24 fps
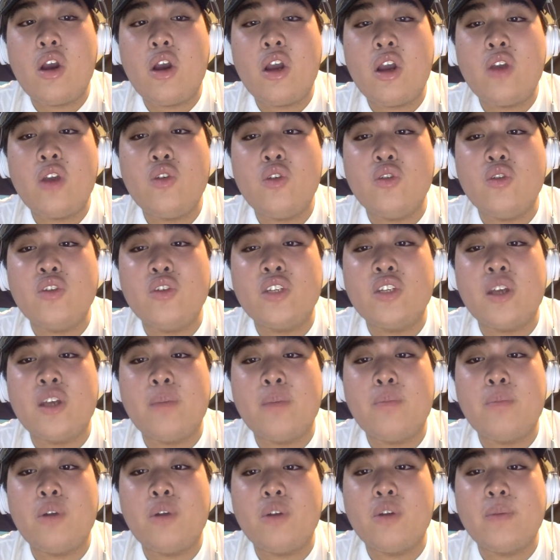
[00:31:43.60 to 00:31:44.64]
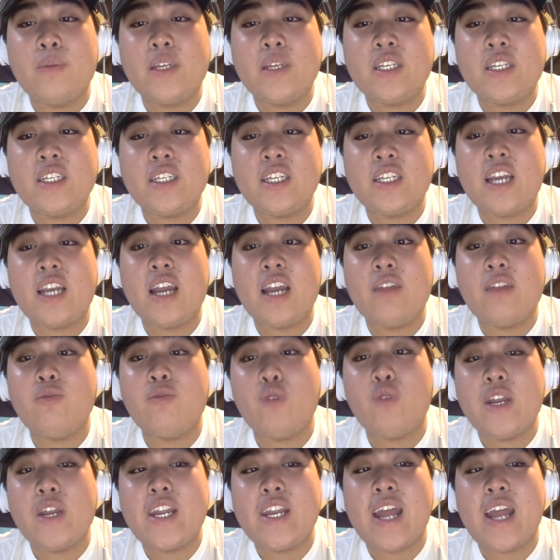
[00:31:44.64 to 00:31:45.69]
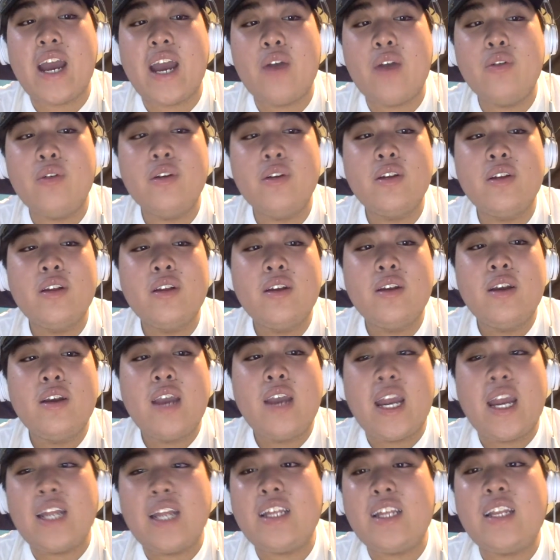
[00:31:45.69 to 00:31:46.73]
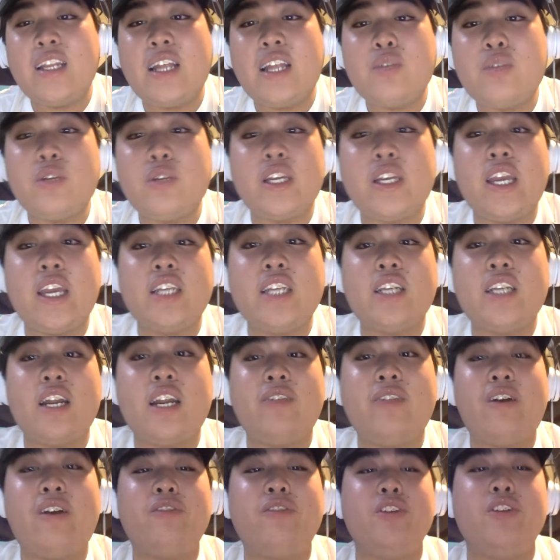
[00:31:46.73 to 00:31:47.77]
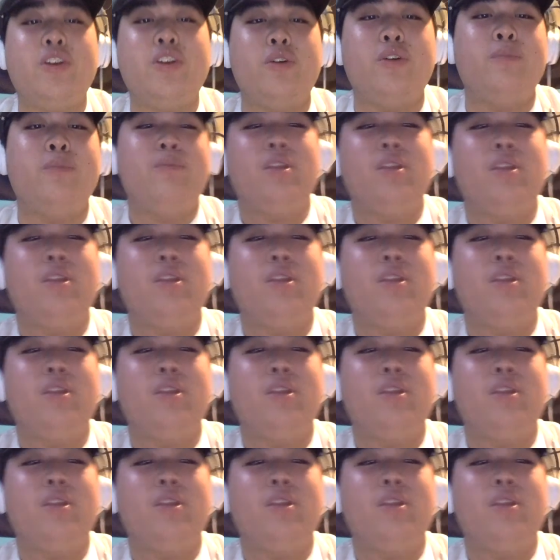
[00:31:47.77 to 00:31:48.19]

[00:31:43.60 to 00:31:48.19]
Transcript: whose purpose is to kind of win now, and I think that's what the Kings kind of have to do.